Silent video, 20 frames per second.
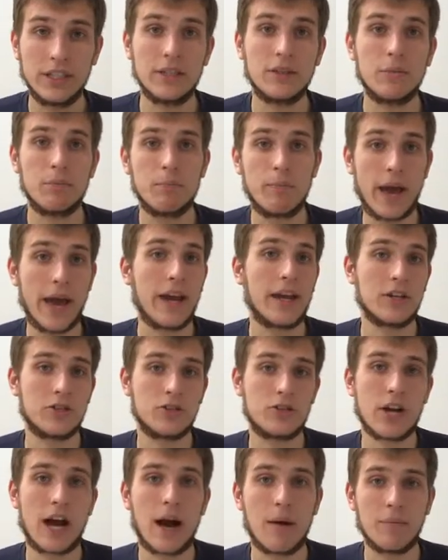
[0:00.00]
did
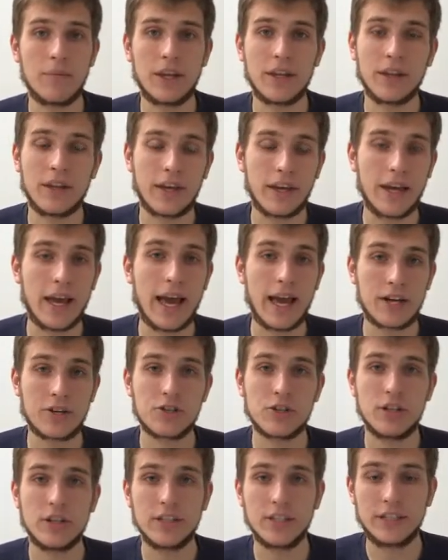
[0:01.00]
better job than they
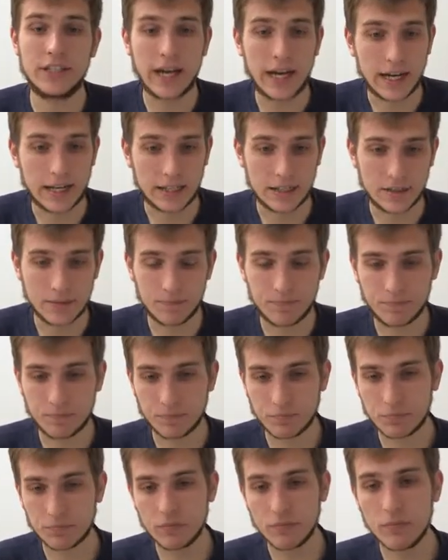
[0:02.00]
actually does.
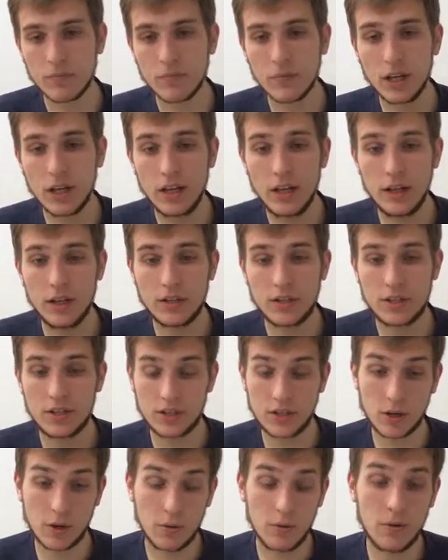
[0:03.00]

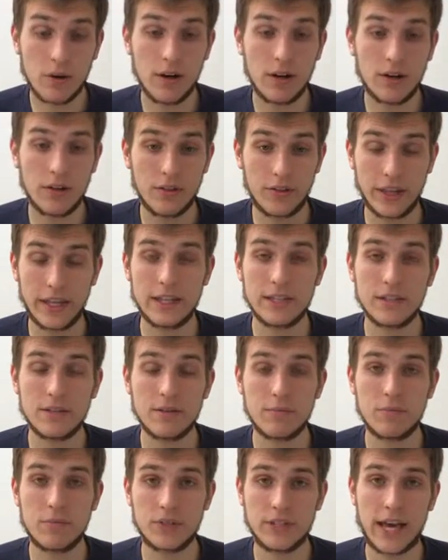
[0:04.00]
So
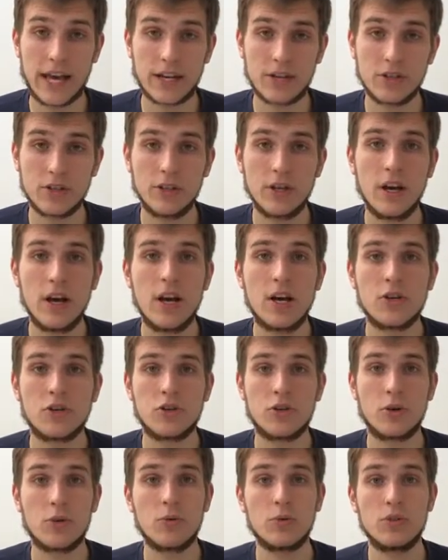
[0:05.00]
this section
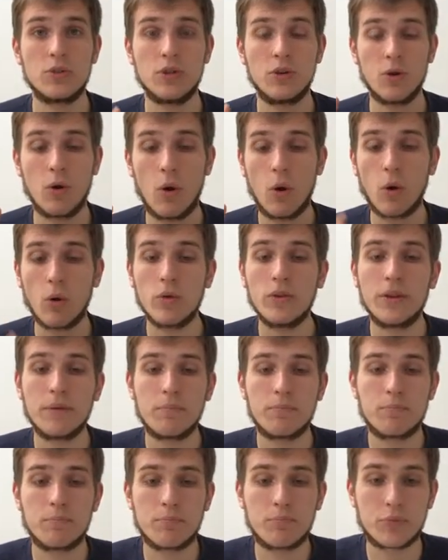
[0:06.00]
shows you all
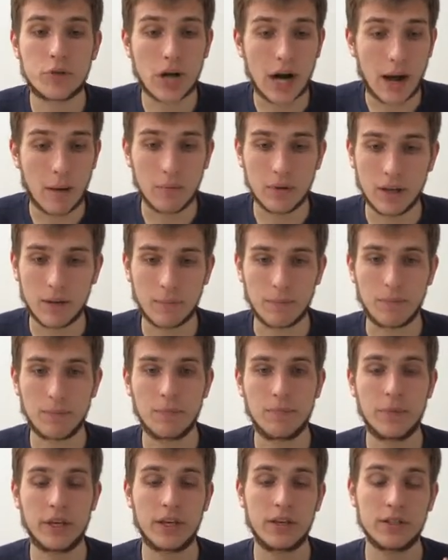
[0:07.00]
the problem,
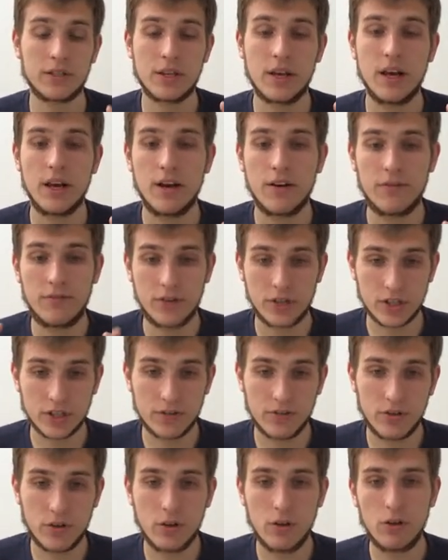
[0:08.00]
because
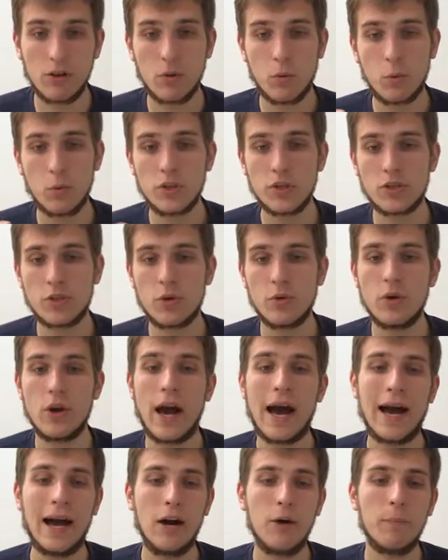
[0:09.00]
first of all, we show you
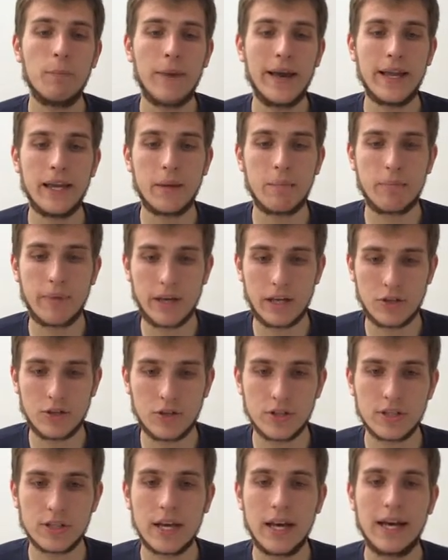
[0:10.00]
how many
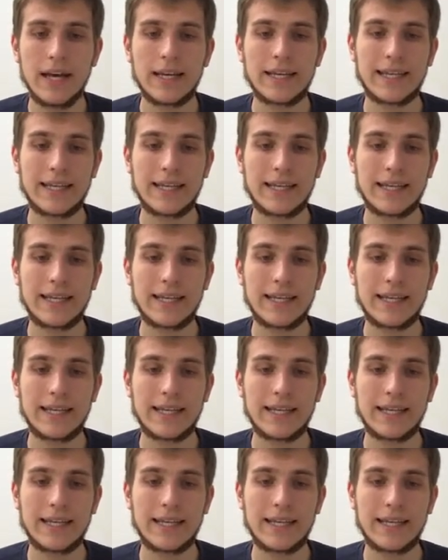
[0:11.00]
pages